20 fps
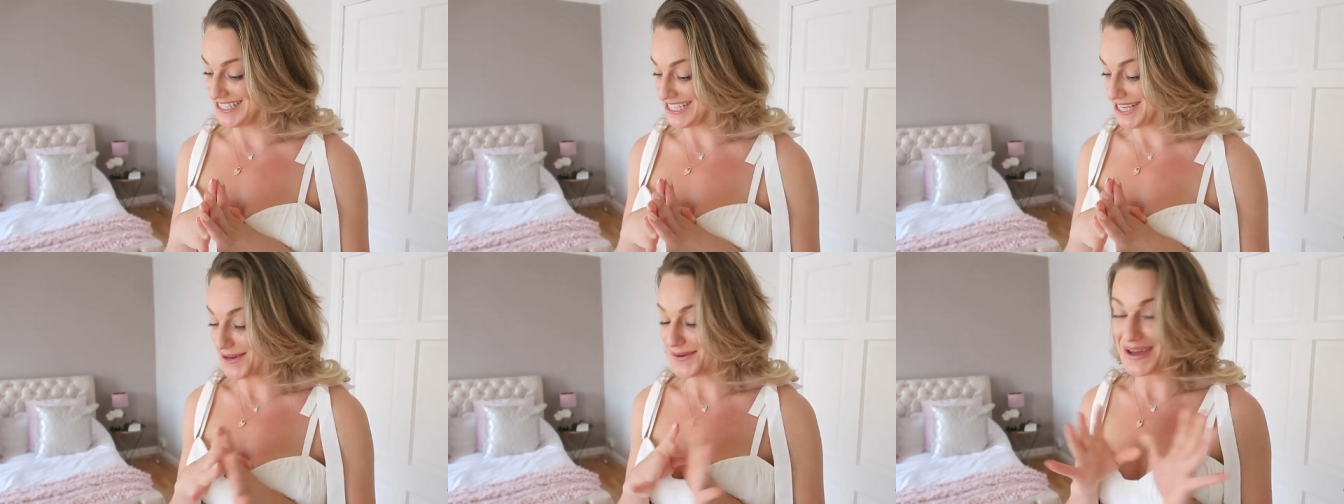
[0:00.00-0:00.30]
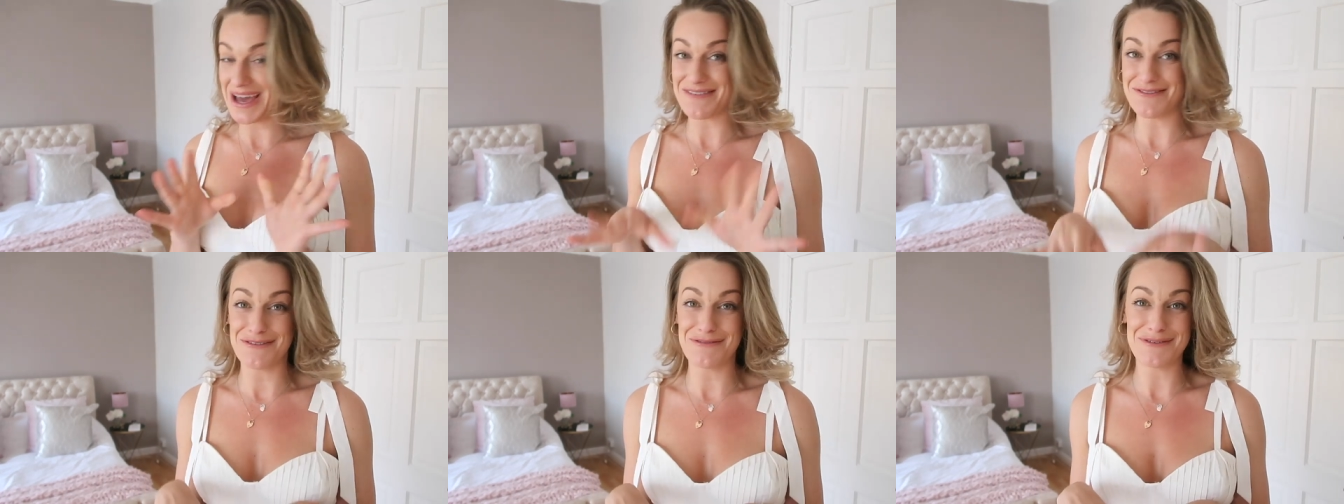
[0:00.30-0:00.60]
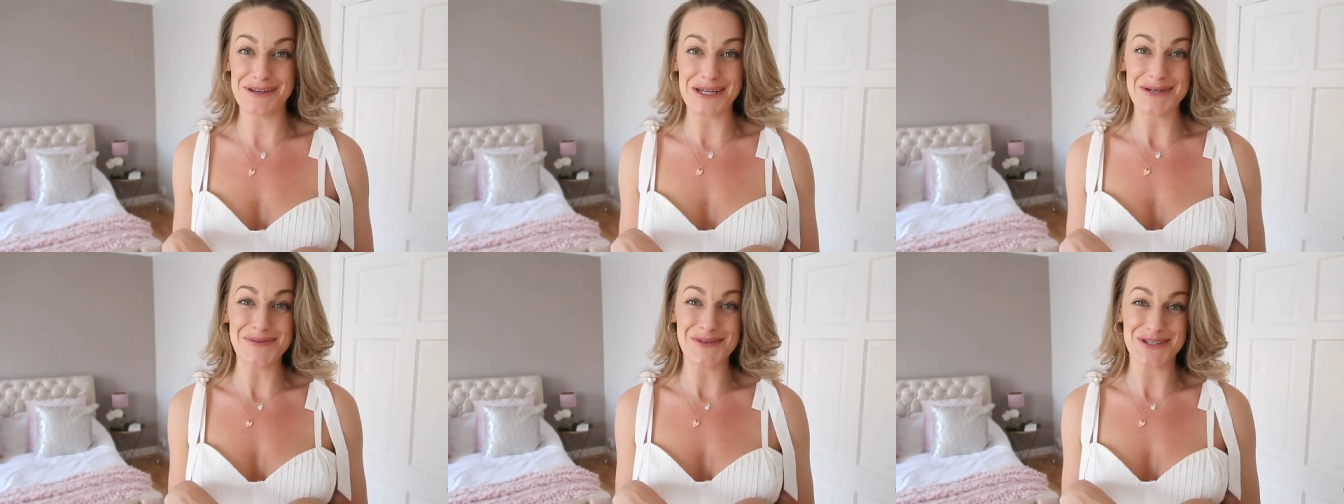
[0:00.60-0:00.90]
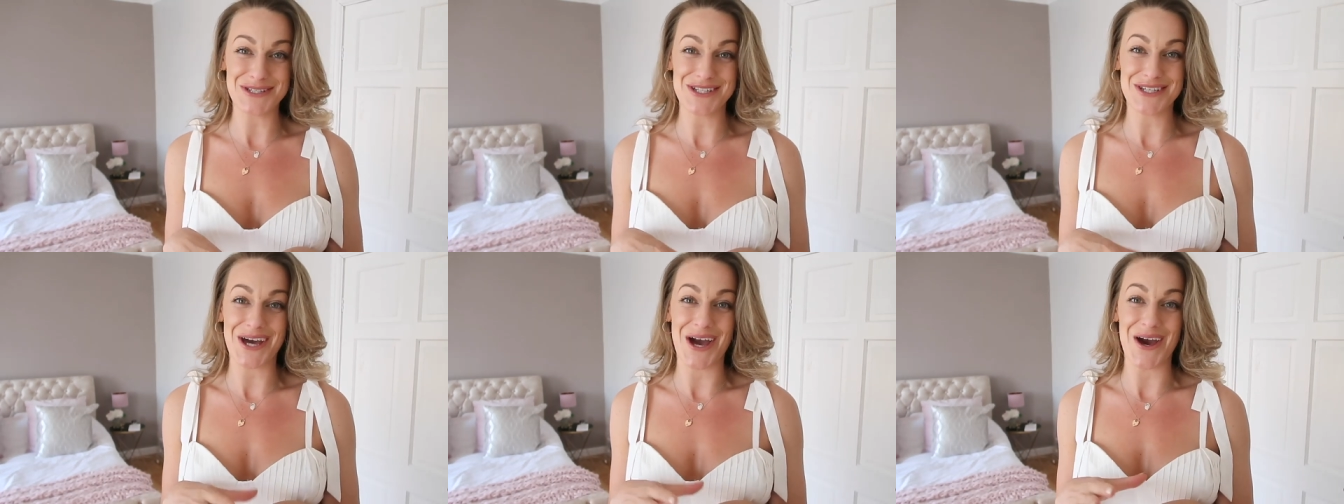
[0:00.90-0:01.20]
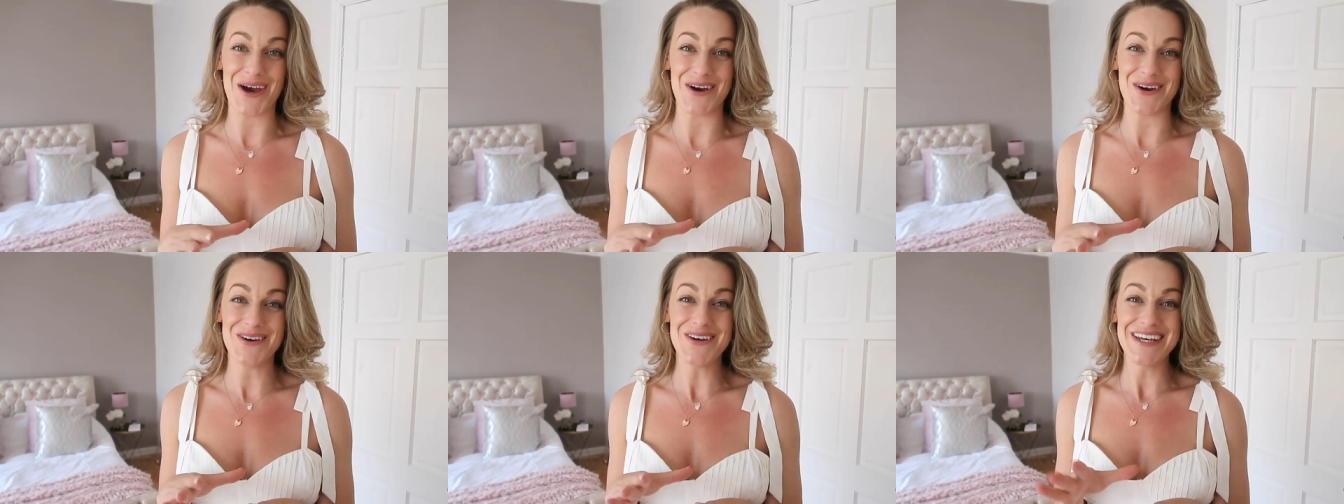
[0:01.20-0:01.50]
So we have a few more to
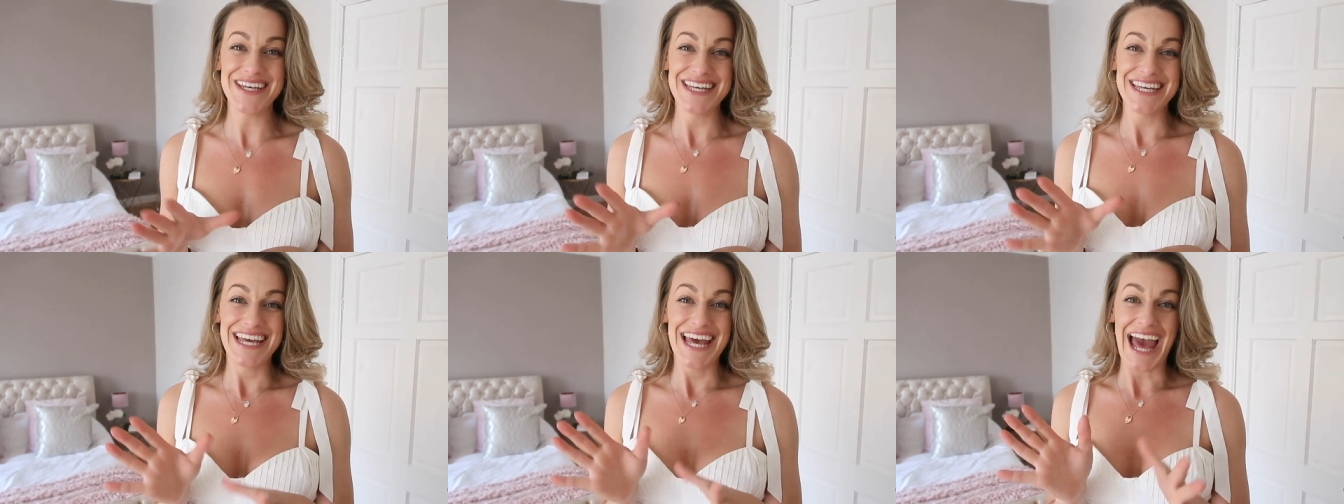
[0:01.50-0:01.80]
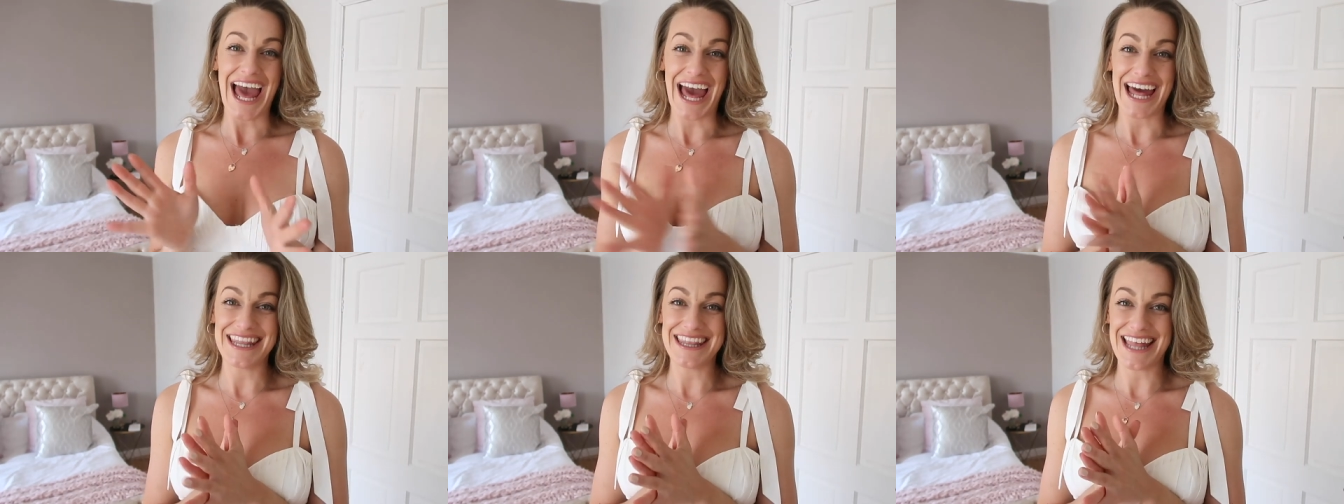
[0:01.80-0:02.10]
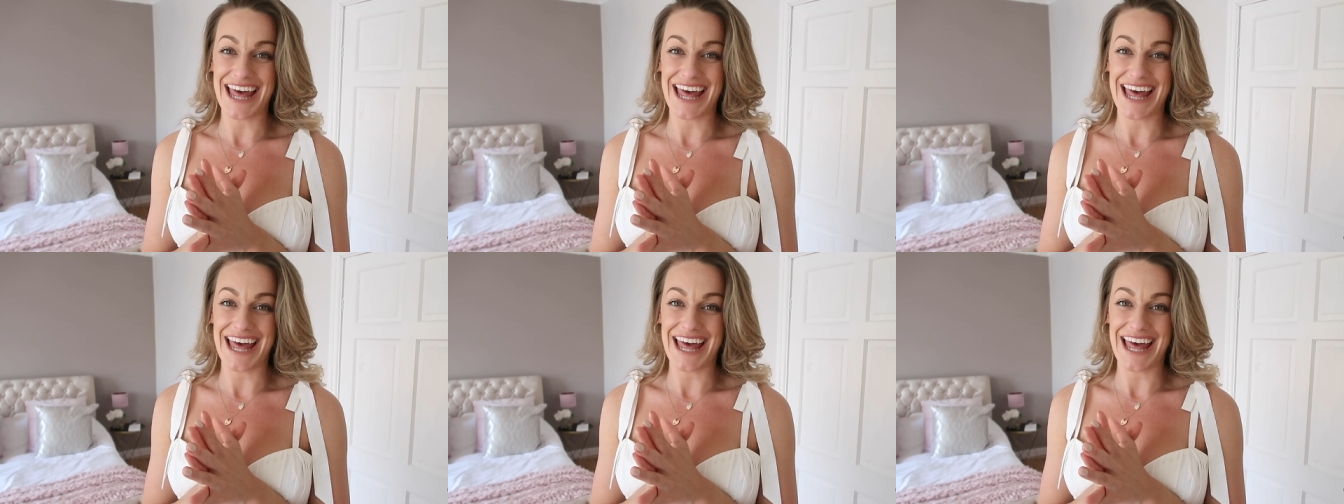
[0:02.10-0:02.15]
go, and